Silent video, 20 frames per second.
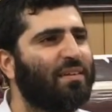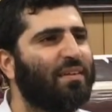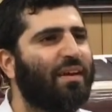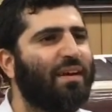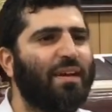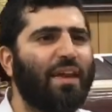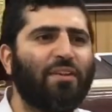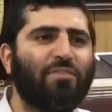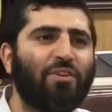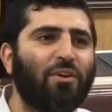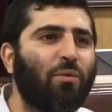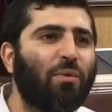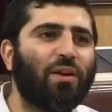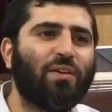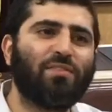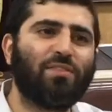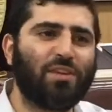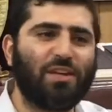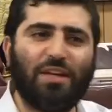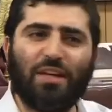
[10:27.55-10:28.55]
And every one
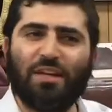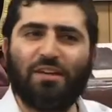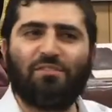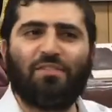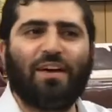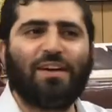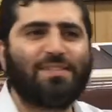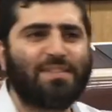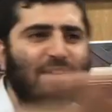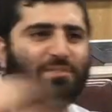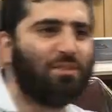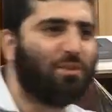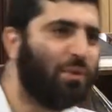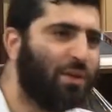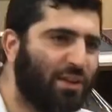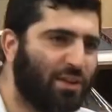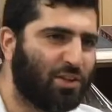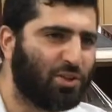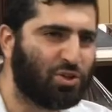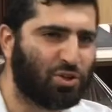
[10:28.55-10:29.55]
of the he invites
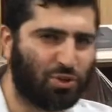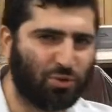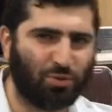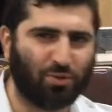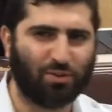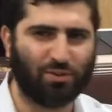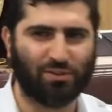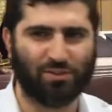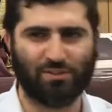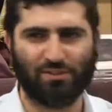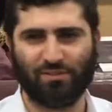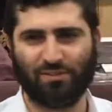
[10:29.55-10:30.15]
everyone in the shul.